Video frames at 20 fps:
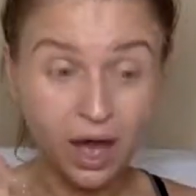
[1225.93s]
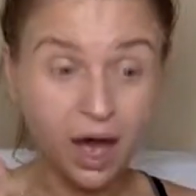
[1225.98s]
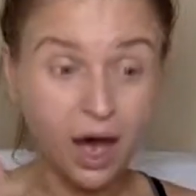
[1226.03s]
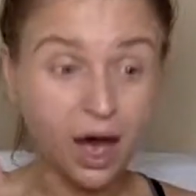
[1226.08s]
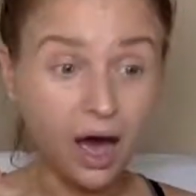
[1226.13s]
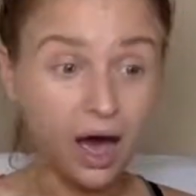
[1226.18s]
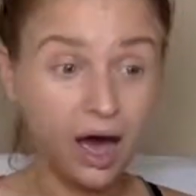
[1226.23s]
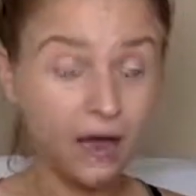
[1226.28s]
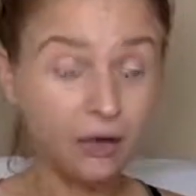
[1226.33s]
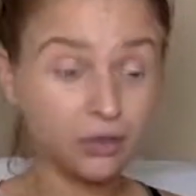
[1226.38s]

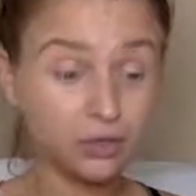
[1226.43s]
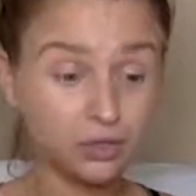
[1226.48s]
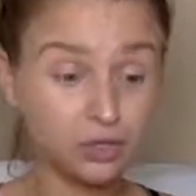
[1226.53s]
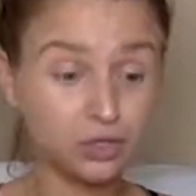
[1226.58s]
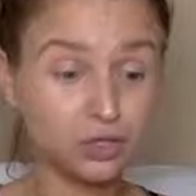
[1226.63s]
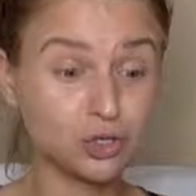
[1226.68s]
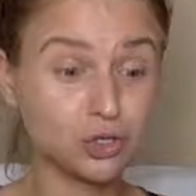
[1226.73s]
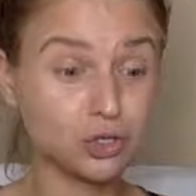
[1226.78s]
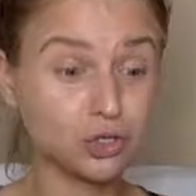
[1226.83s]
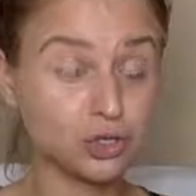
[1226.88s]
I was
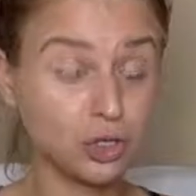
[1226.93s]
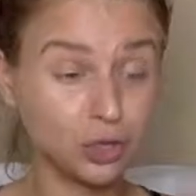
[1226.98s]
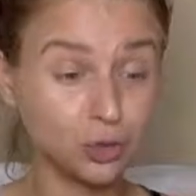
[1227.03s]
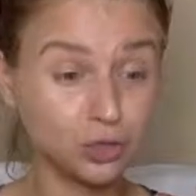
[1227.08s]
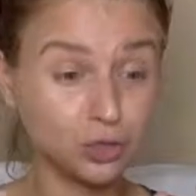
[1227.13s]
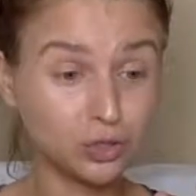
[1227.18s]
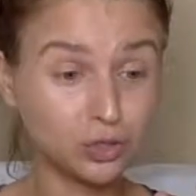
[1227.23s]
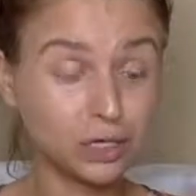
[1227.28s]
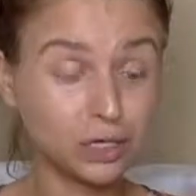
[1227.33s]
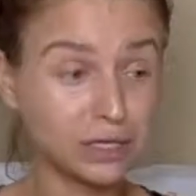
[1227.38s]
so
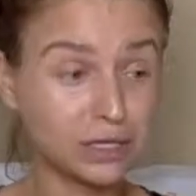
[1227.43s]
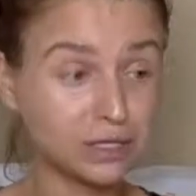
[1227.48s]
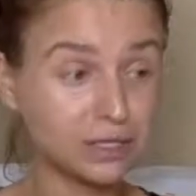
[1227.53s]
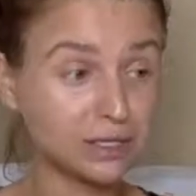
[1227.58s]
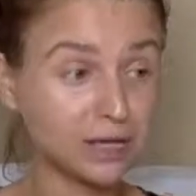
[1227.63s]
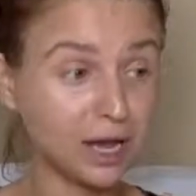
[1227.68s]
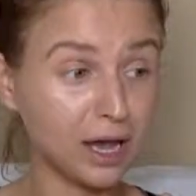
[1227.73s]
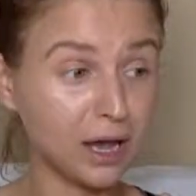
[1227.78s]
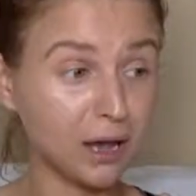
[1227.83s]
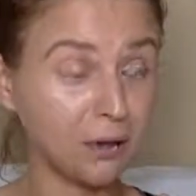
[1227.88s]
stressed
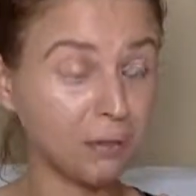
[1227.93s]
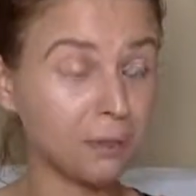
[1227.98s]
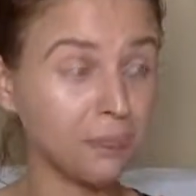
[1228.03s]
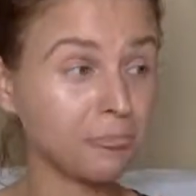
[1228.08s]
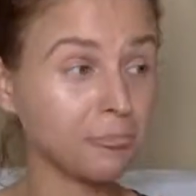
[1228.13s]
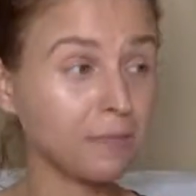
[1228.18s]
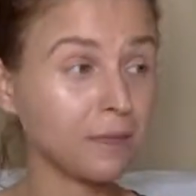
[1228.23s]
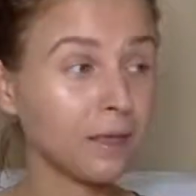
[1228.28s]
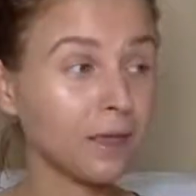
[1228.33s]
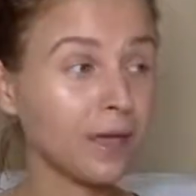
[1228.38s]
out.
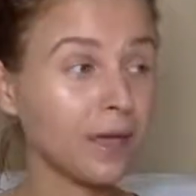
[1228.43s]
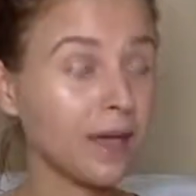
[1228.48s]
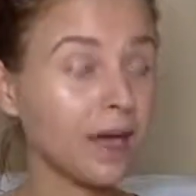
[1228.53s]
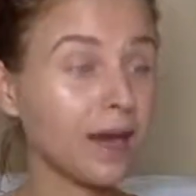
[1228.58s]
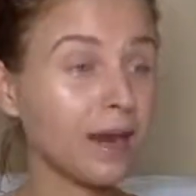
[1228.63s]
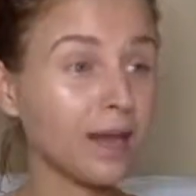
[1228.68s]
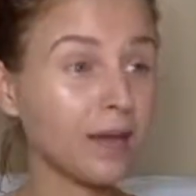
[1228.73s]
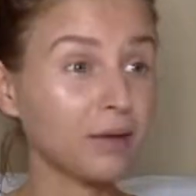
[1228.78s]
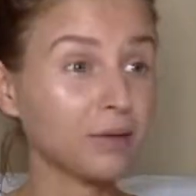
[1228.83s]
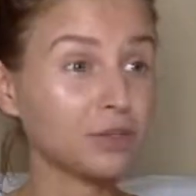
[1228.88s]
And
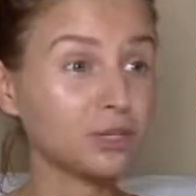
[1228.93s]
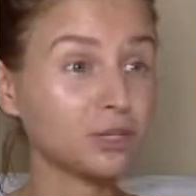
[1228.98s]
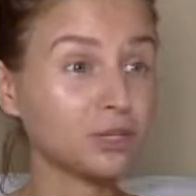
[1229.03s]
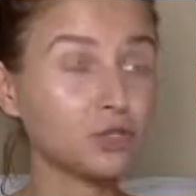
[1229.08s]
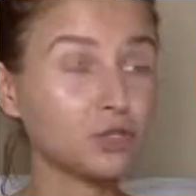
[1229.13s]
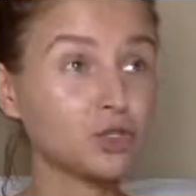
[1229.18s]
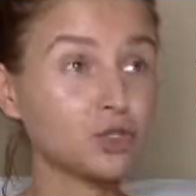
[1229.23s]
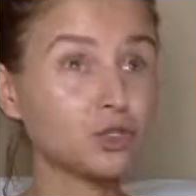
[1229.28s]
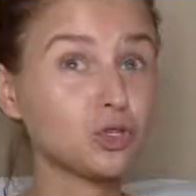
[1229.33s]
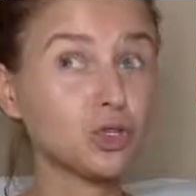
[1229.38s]
I was like
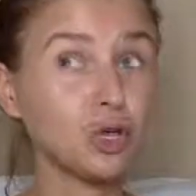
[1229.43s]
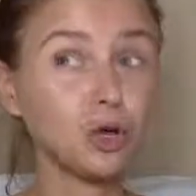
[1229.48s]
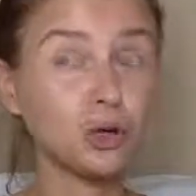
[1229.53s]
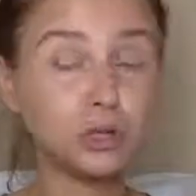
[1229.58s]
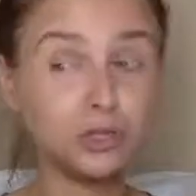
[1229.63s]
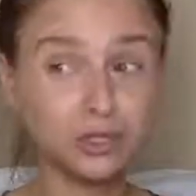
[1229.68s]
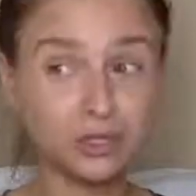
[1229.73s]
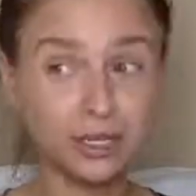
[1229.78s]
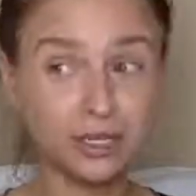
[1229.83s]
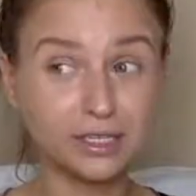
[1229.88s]
so
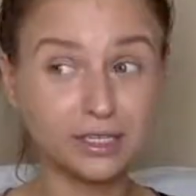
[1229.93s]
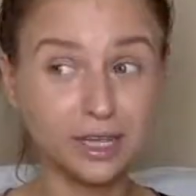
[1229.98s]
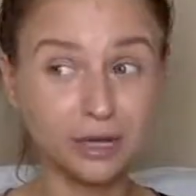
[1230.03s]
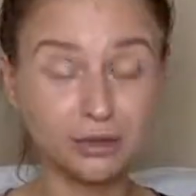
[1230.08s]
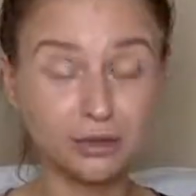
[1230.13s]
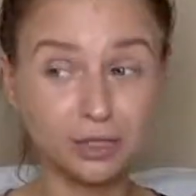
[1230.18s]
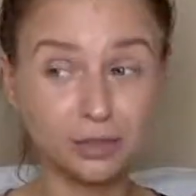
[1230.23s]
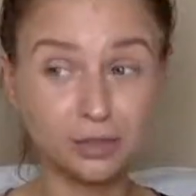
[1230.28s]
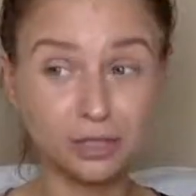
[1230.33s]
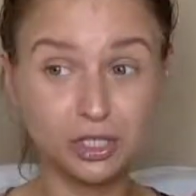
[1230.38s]
stressed out,
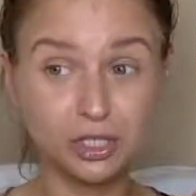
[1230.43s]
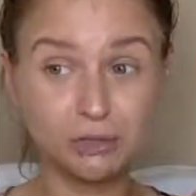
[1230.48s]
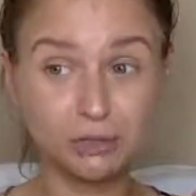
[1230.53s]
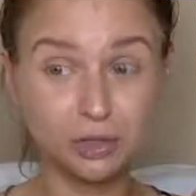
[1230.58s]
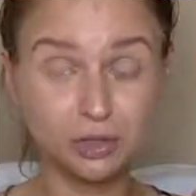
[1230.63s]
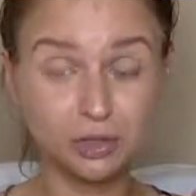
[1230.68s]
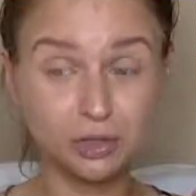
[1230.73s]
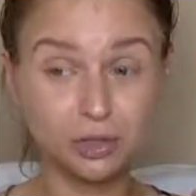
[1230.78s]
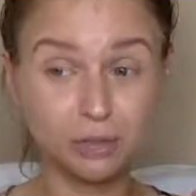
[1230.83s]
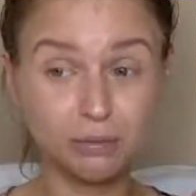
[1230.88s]
so much
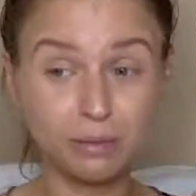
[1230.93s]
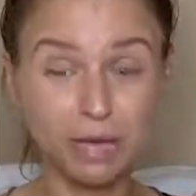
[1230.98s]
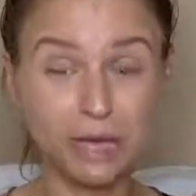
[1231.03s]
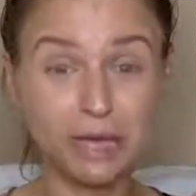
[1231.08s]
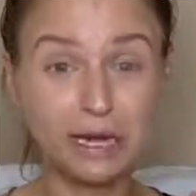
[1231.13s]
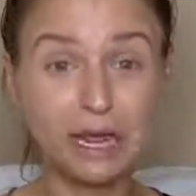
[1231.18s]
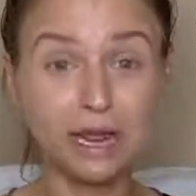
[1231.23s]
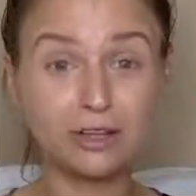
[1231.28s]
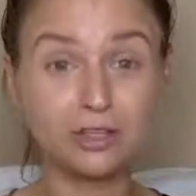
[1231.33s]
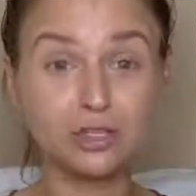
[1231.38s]
emotional pain,
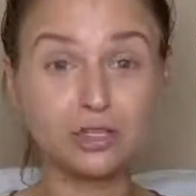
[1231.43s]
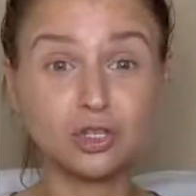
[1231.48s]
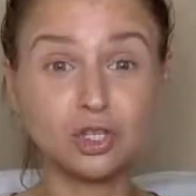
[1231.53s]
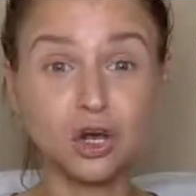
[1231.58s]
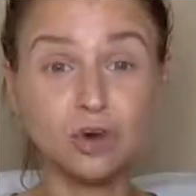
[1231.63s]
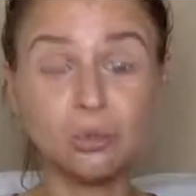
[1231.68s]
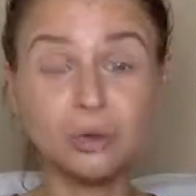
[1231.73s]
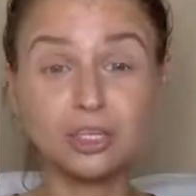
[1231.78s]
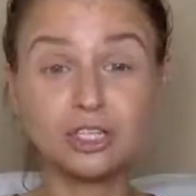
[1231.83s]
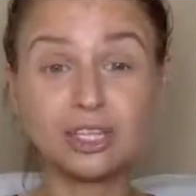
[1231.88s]
and so
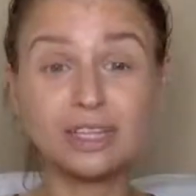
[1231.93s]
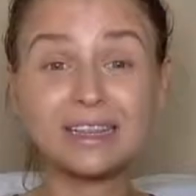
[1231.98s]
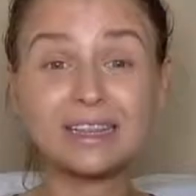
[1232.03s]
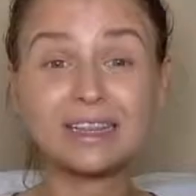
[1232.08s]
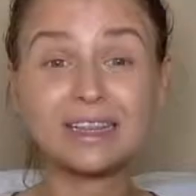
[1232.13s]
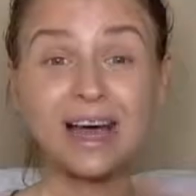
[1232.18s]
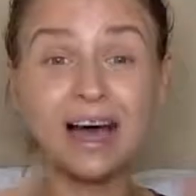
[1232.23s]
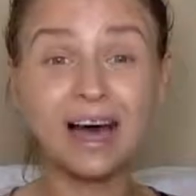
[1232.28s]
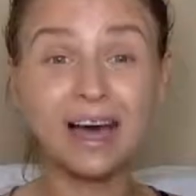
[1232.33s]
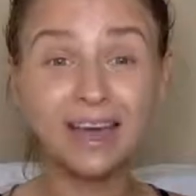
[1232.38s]
much
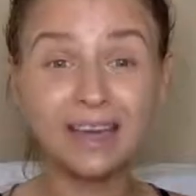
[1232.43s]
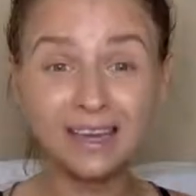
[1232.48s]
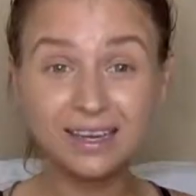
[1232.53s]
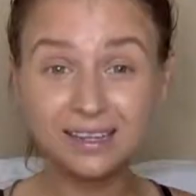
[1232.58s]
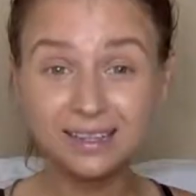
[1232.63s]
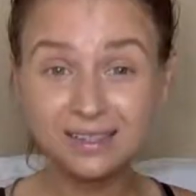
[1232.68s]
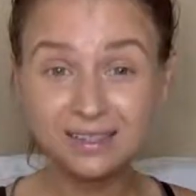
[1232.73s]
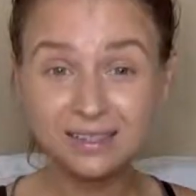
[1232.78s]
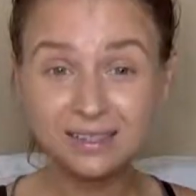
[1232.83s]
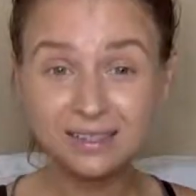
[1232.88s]

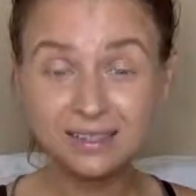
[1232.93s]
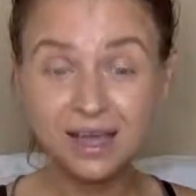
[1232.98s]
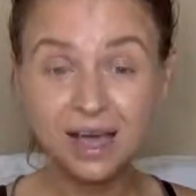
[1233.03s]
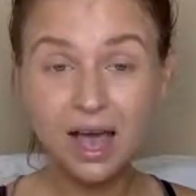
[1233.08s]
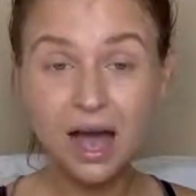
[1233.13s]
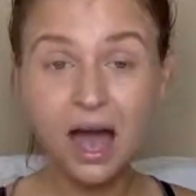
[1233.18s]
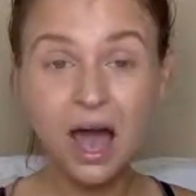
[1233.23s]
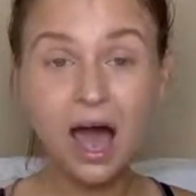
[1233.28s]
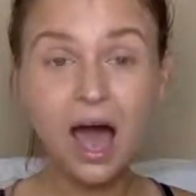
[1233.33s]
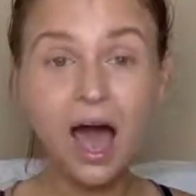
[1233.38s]
lies.
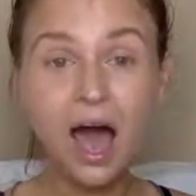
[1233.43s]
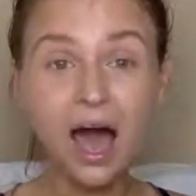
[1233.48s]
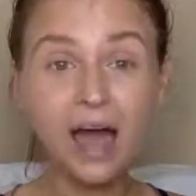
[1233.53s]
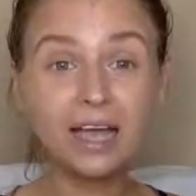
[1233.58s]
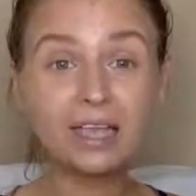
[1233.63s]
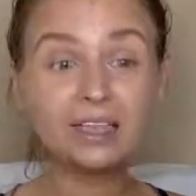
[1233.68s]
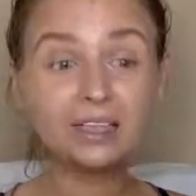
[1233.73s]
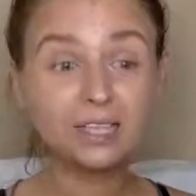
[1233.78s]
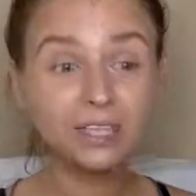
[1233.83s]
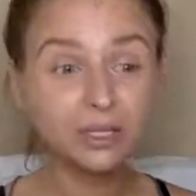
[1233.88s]

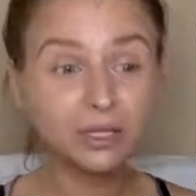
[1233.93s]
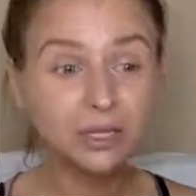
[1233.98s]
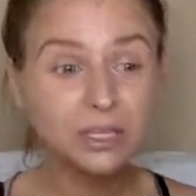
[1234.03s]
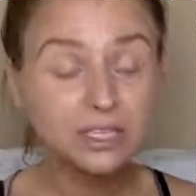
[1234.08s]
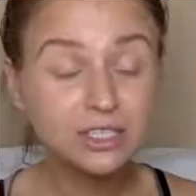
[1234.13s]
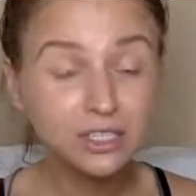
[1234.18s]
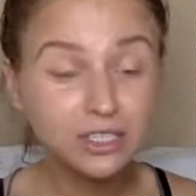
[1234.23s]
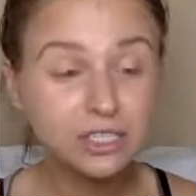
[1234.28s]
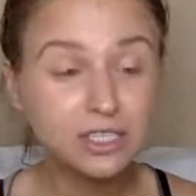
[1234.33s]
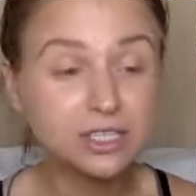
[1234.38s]
I
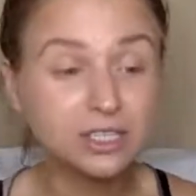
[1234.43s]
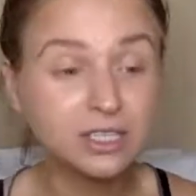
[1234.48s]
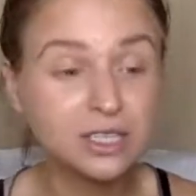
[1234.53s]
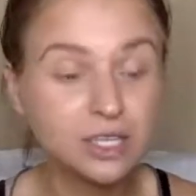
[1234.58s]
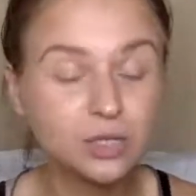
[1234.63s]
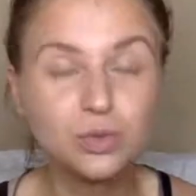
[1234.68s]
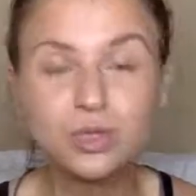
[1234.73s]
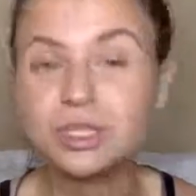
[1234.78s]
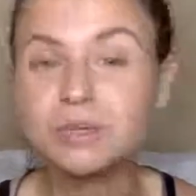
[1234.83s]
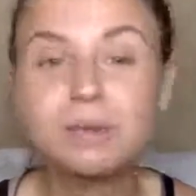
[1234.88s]
literally
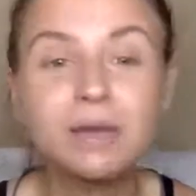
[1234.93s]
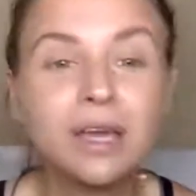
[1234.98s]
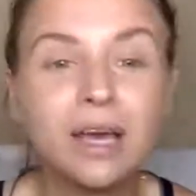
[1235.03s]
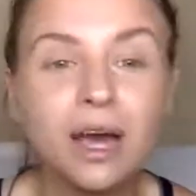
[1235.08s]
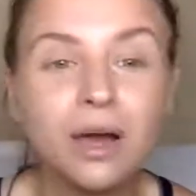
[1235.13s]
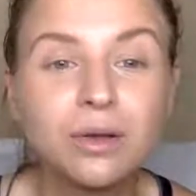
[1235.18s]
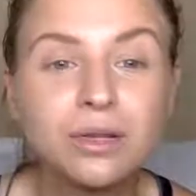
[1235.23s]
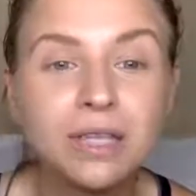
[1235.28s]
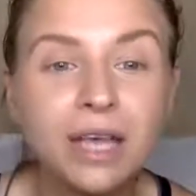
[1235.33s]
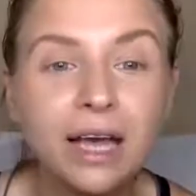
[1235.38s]
this was me.
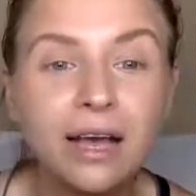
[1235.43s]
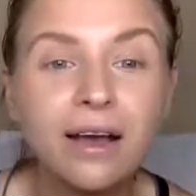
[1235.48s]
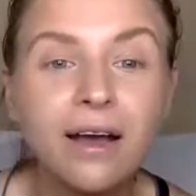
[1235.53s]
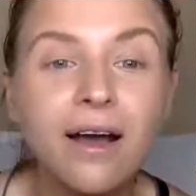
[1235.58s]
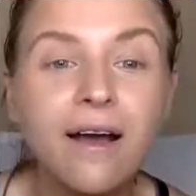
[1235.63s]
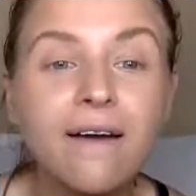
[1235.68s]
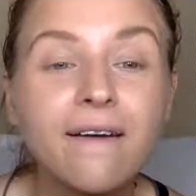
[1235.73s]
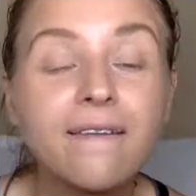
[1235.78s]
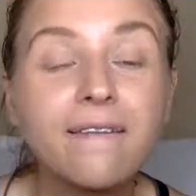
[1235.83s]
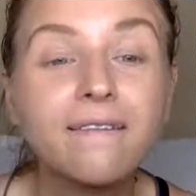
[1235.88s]
I was like,
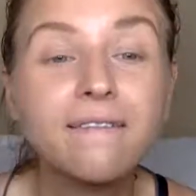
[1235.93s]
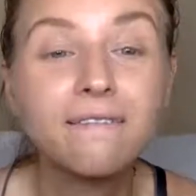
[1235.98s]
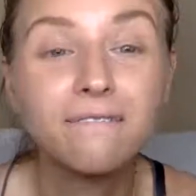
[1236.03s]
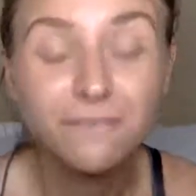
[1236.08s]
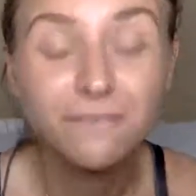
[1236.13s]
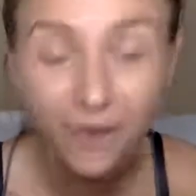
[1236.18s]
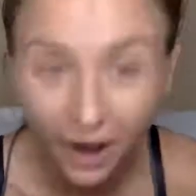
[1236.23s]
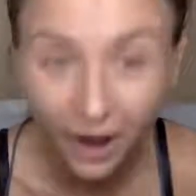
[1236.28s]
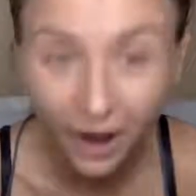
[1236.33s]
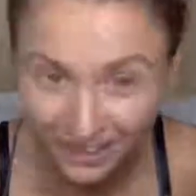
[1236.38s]

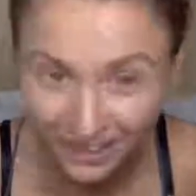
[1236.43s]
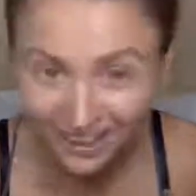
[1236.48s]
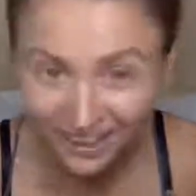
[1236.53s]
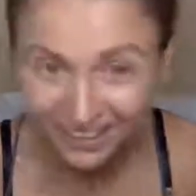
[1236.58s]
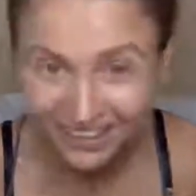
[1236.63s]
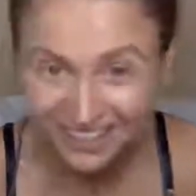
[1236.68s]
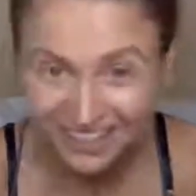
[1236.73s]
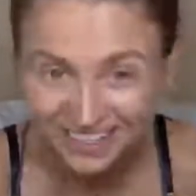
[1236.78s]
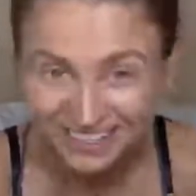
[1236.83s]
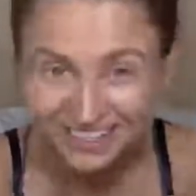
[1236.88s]
fuck
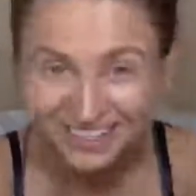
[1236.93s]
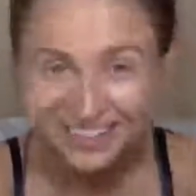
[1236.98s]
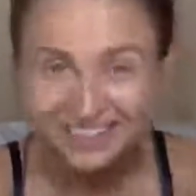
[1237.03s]
it.